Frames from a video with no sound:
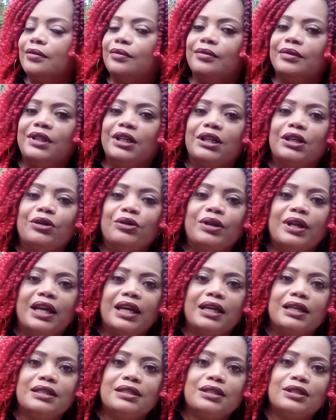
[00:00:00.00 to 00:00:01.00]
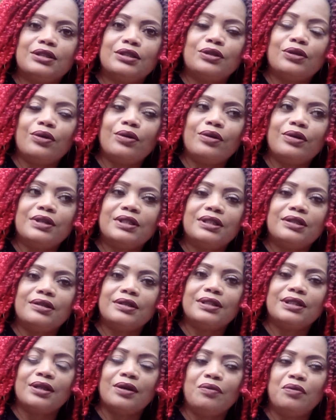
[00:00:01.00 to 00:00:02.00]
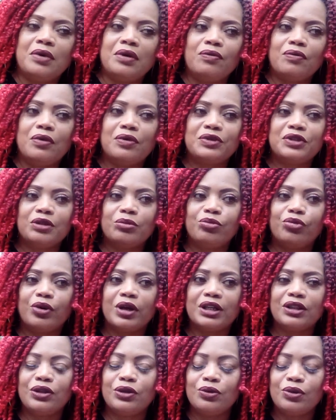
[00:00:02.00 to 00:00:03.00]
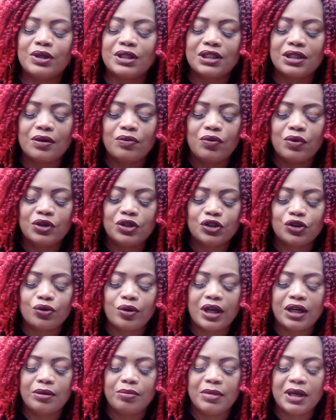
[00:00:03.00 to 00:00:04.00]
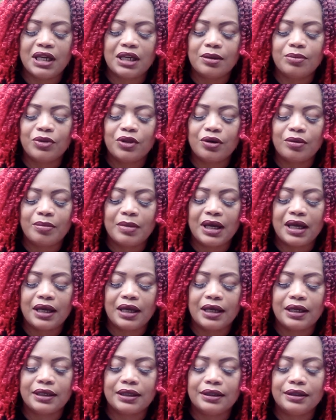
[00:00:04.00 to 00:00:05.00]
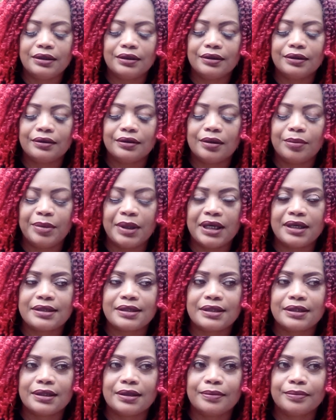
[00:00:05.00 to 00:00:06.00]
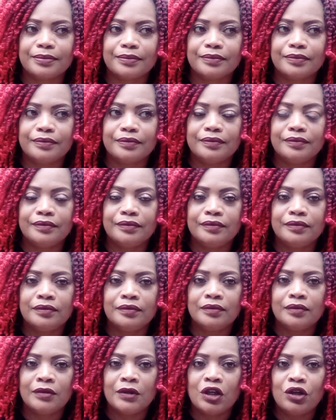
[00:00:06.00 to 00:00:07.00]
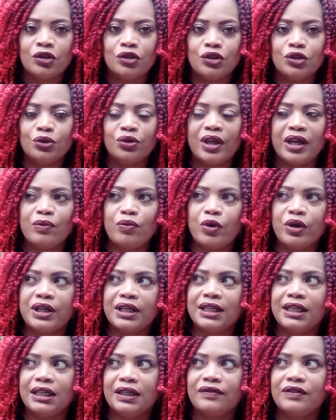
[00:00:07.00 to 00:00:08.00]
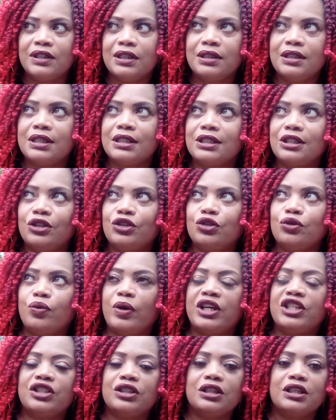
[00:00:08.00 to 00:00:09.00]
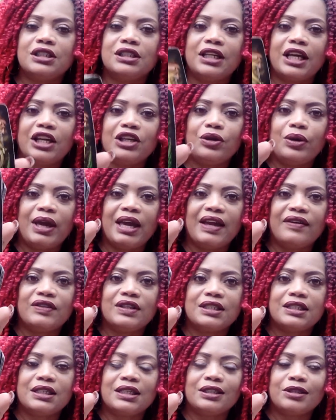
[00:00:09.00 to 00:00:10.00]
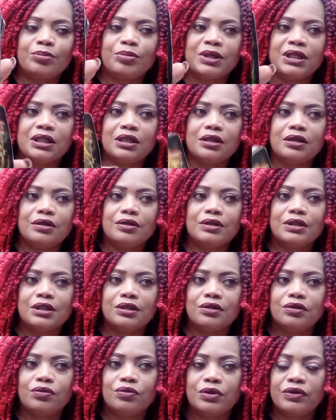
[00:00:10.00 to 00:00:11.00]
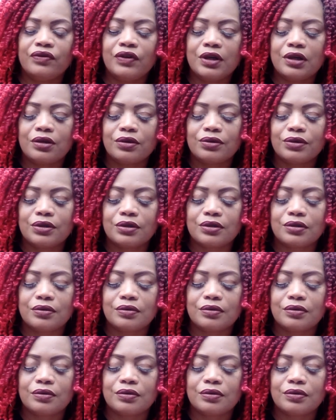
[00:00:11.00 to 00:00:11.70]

that go to Ace of Swords here. Someone wants a breakthrough because someone's trying to make up their mind here about something. Do they want to give to this situation? Because now you have the Six of Pentacles in the reverse.